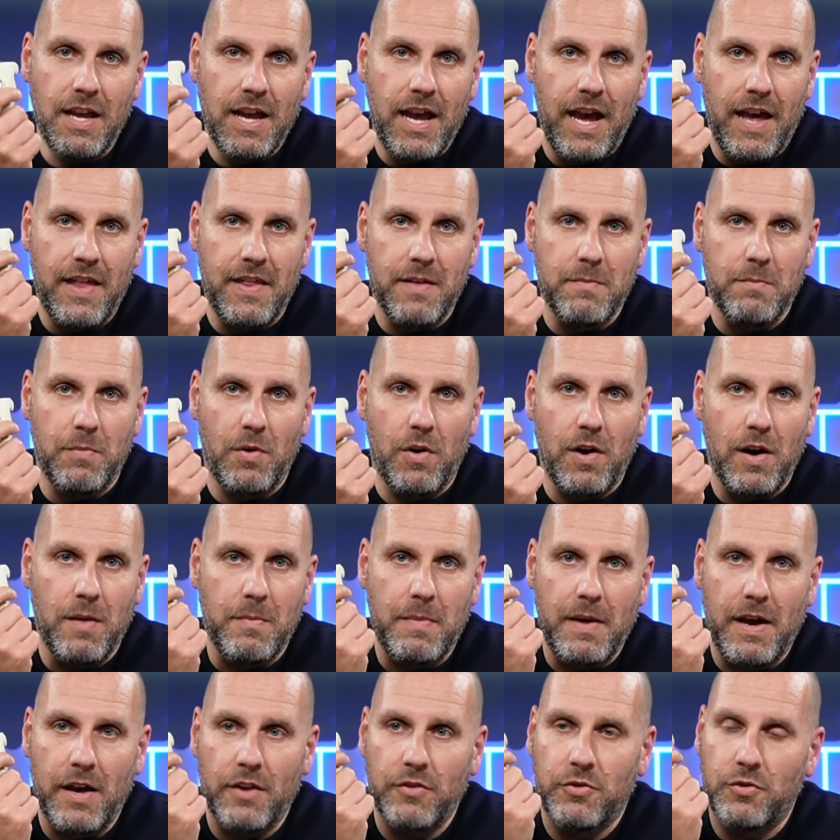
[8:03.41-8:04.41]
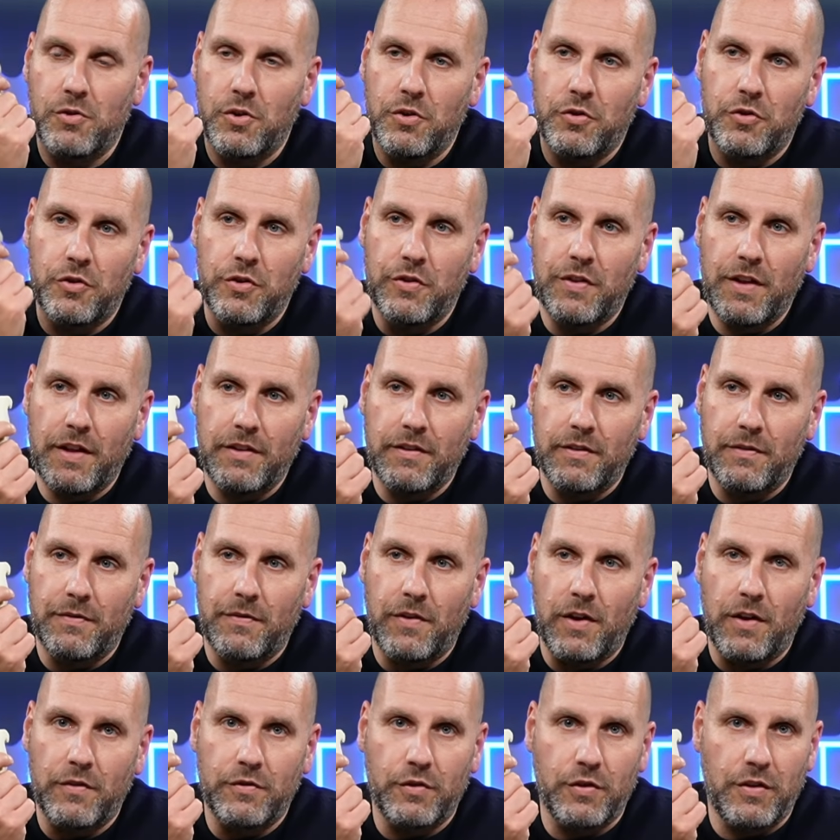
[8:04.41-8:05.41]
And then by about sort of
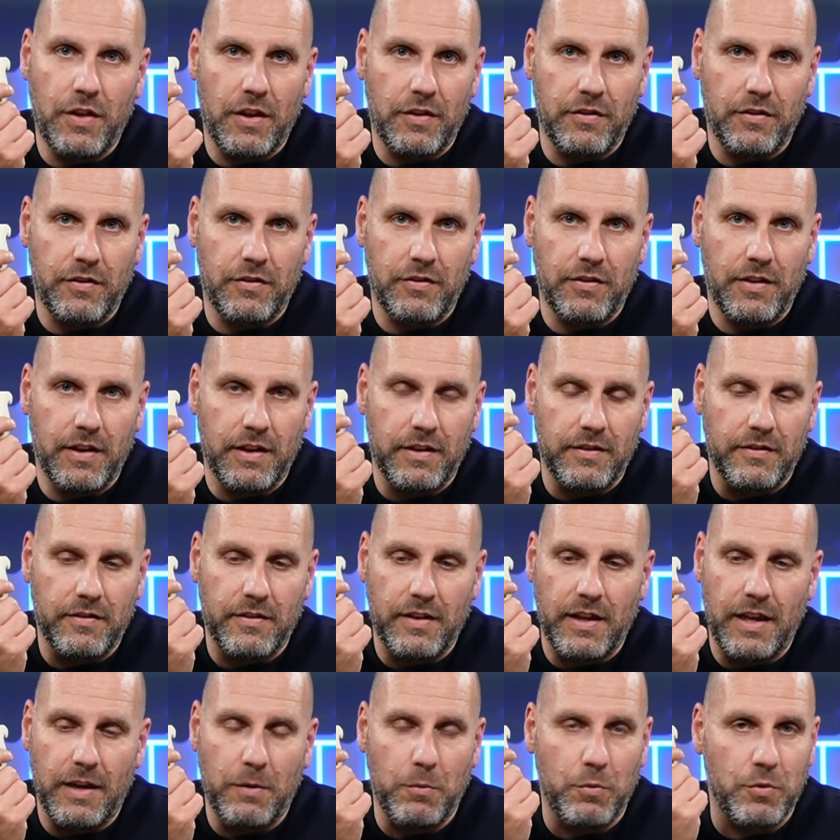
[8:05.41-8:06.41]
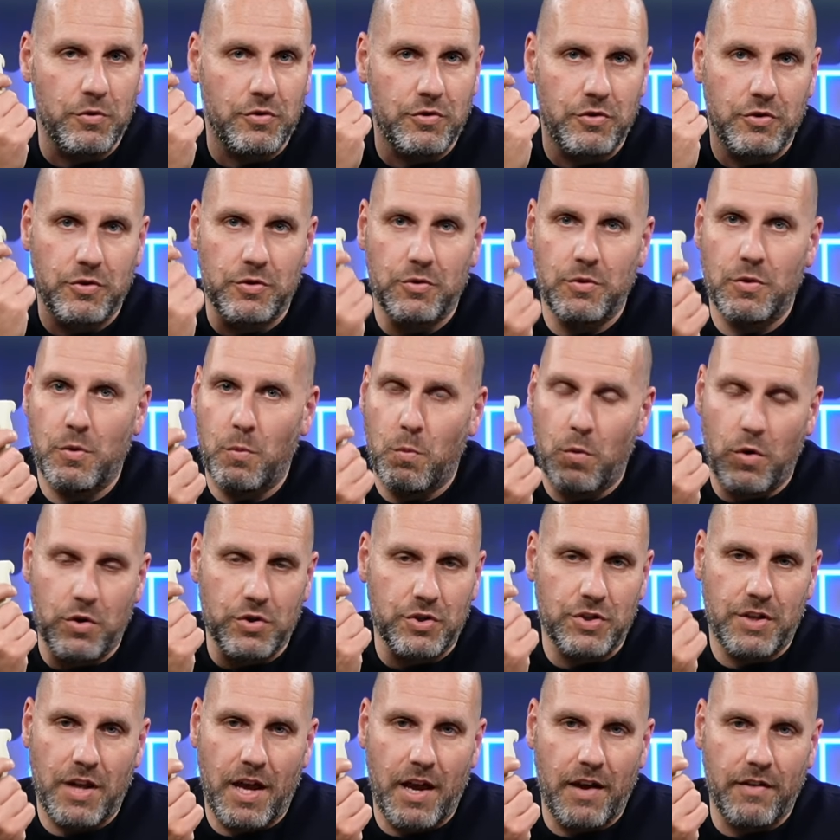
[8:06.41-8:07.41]
2005, 2006, it was the
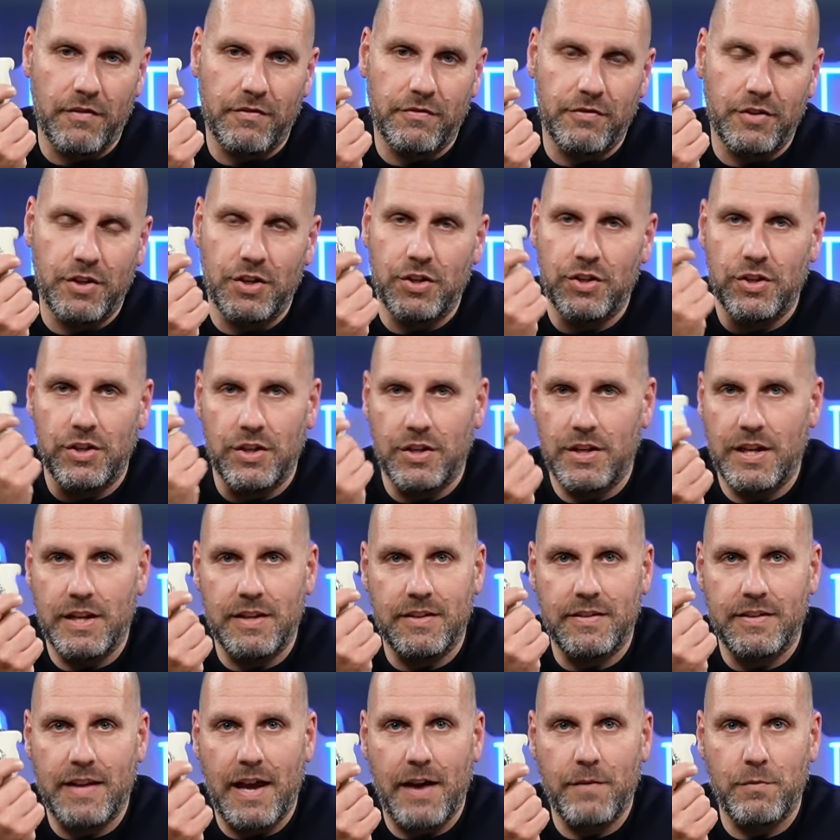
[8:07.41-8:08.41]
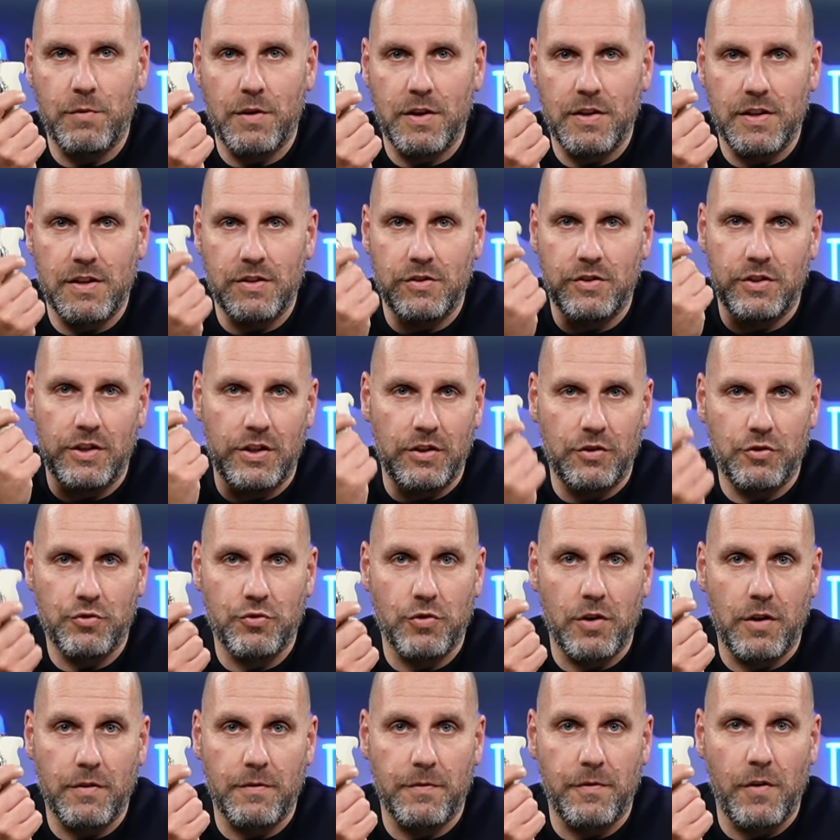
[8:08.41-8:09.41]
watch to have. You needed to have one of these. You need to
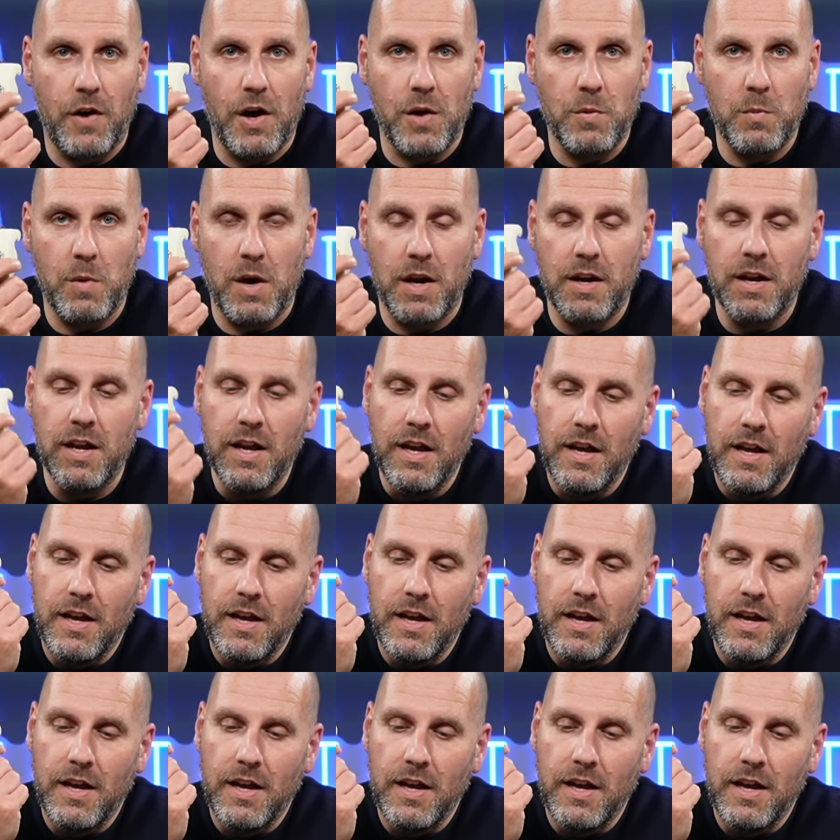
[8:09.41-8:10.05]
try and find one.